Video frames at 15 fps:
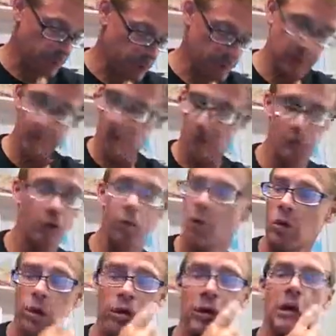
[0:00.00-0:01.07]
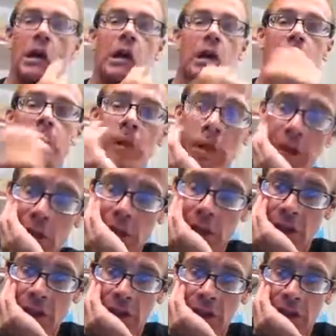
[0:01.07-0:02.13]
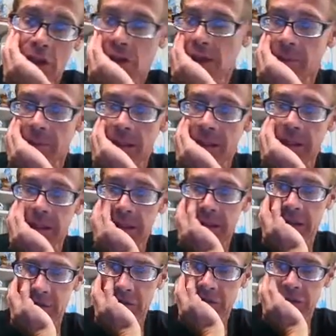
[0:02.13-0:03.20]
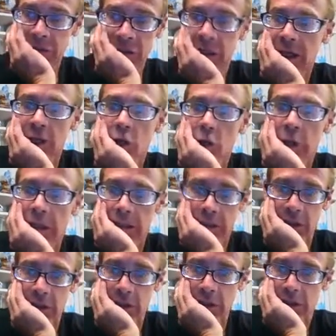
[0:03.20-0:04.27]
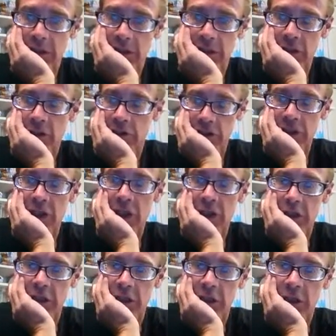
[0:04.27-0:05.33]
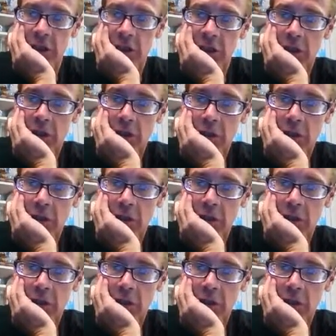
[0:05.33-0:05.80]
These people don't work hard. They're not buying houses. They're not doing anything. They're just sitting there